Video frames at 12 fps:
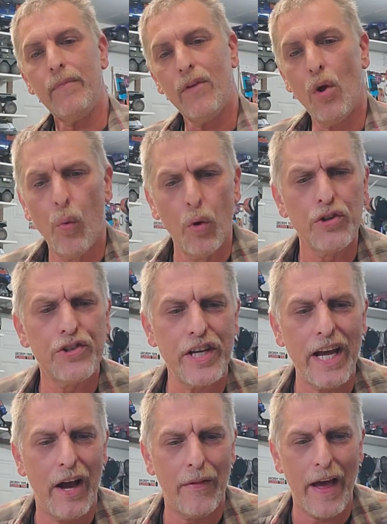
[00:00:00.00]
we'll see
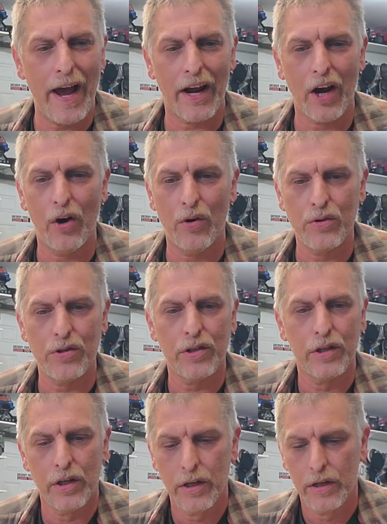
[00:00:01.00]
how that goes.
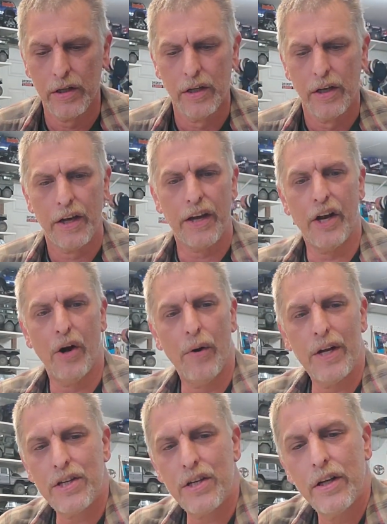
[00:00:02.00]
You know,
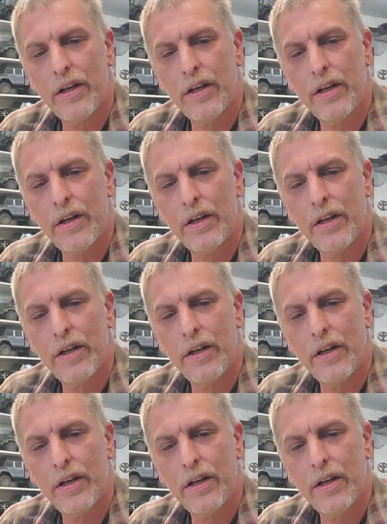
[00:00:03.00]
it